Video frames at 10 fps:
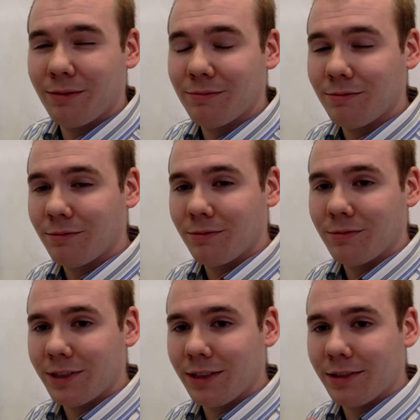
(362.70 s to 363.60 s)
it,
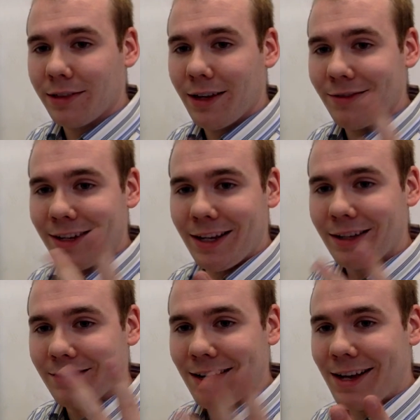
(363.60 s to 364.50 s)
6, 7,
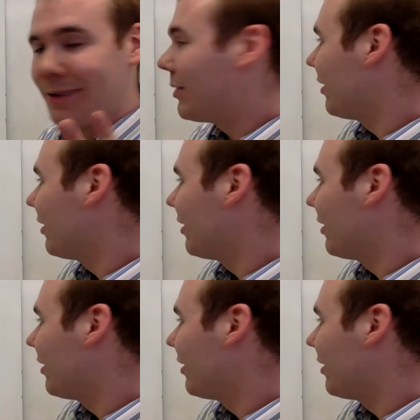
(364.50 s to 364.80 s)
8, 9,